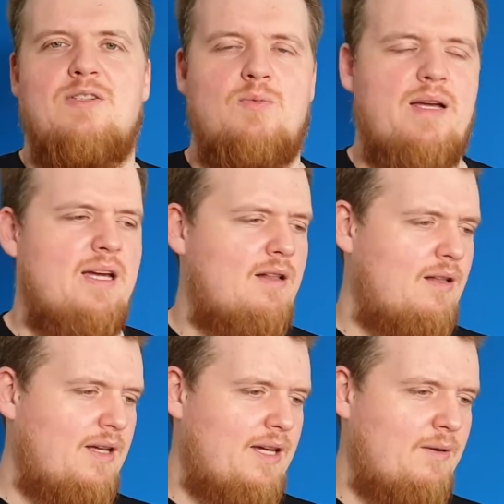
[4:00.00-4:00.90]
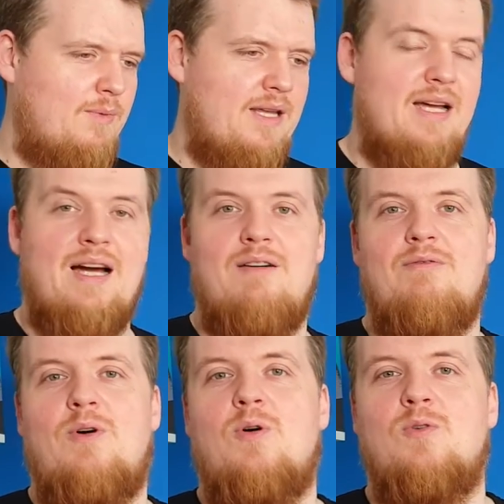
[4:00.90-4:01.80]
well, we have
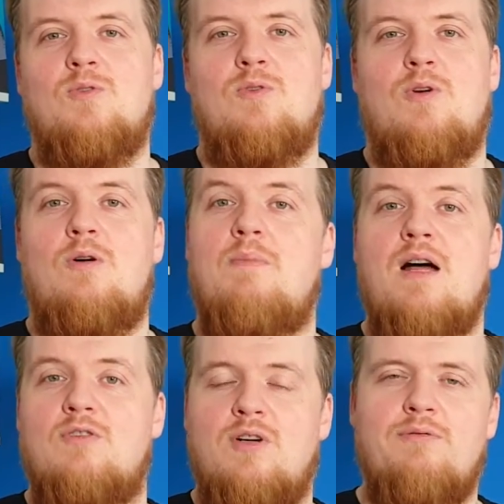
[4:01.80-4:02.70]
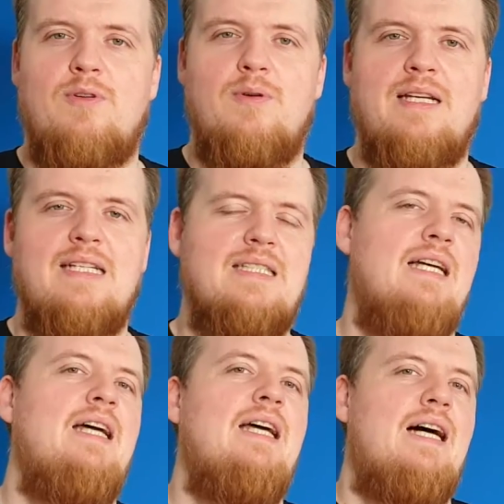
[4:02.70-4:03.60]
also got Mark Ruffalo in it,
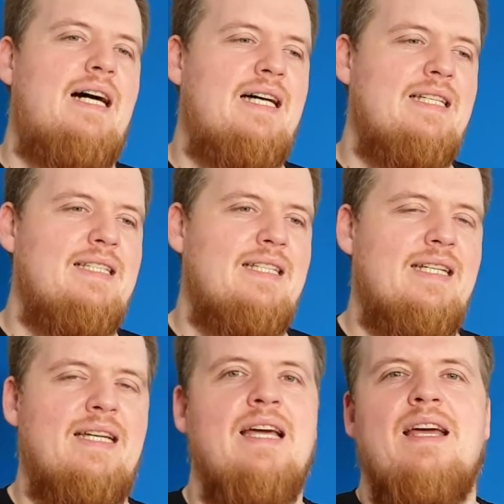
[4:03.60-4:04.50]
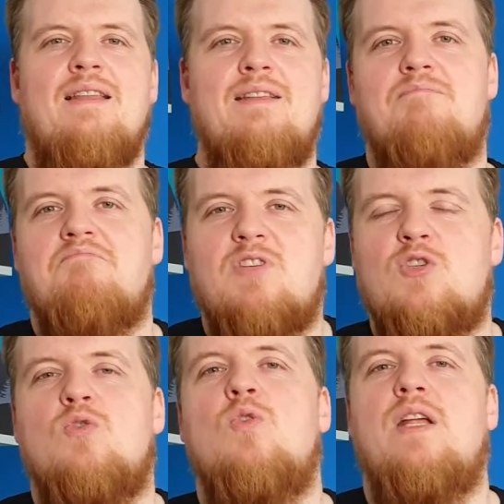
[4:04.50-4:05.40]
and the
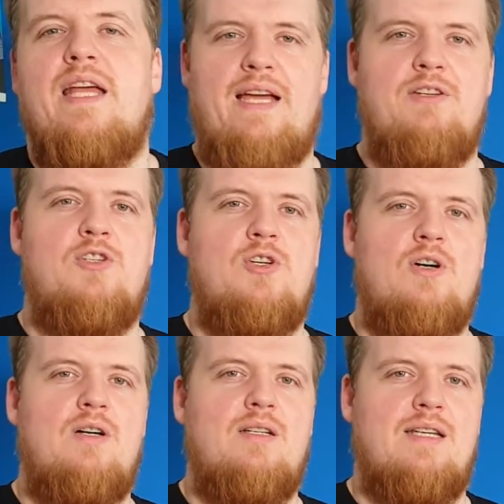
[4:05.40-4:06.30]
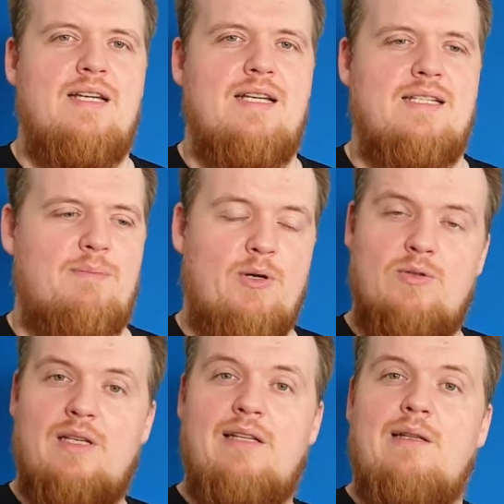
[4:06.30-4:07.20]
story in short is
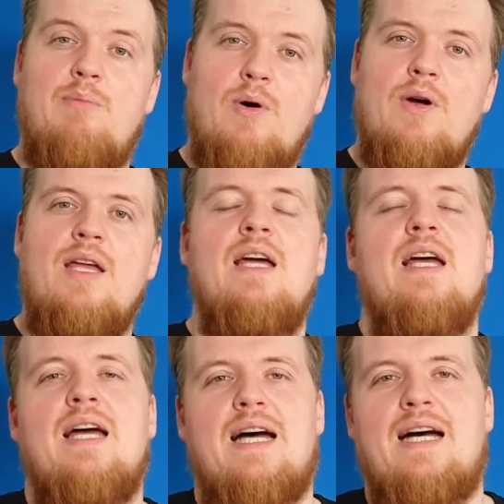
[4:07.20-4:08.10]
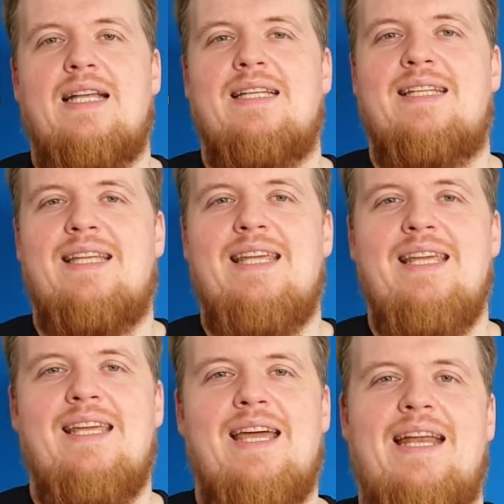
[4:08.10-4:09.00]
about a little boy, and
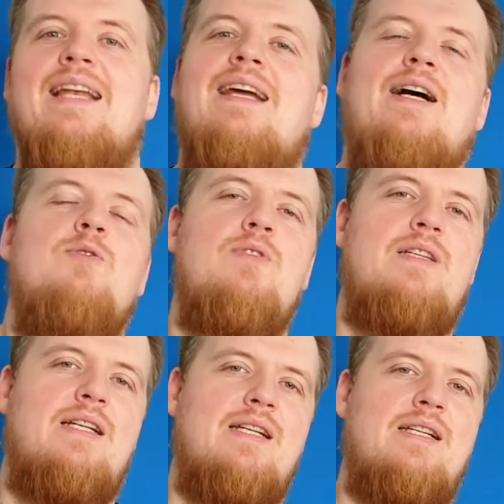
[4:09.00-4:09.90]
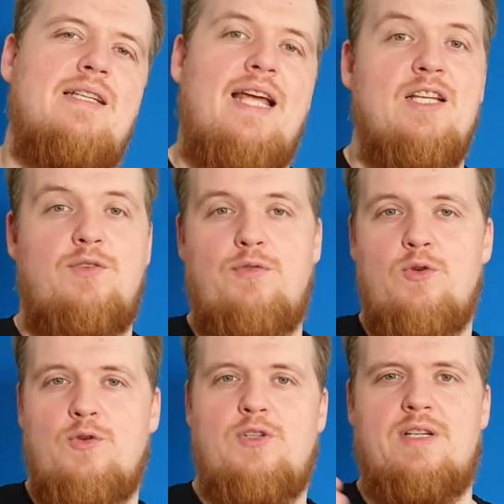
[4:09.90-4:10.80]
he encounters his
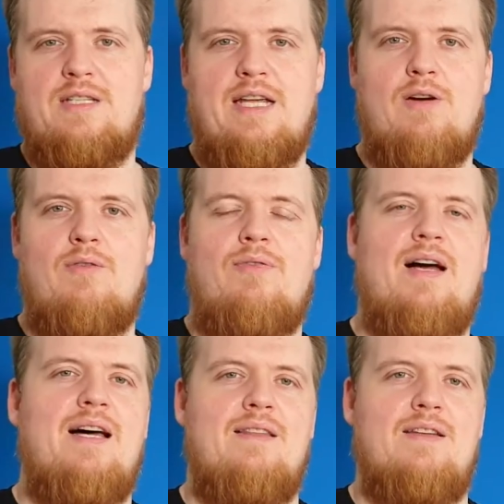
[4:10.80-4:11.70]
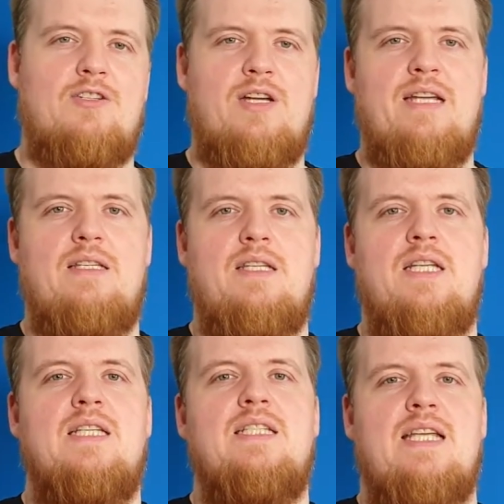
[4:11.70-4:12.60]
future self, and they're trying to
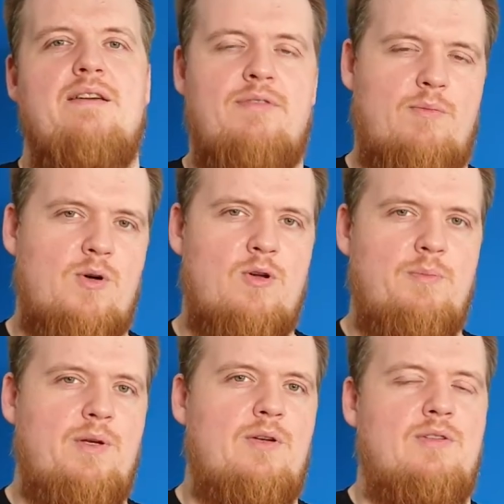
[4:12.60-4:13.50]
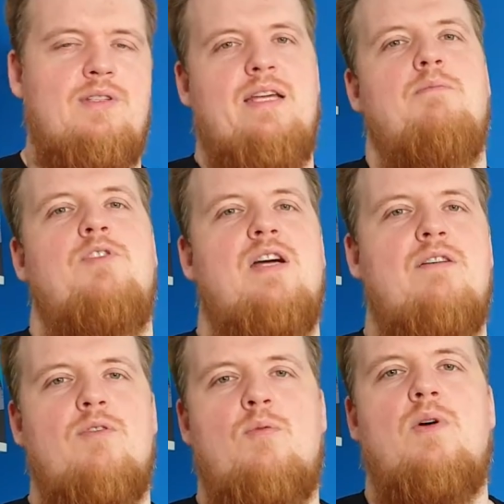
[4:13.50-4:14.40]
save the world because time
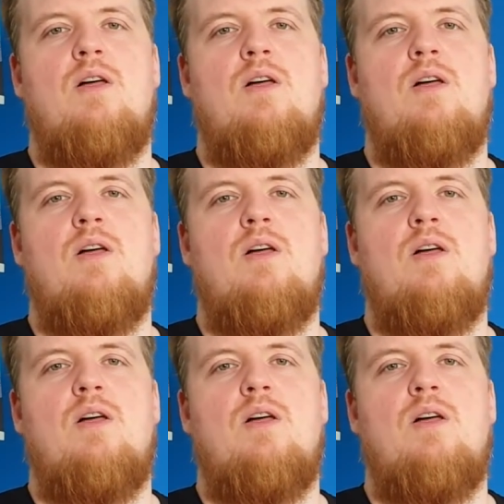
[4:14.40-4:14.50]
travel will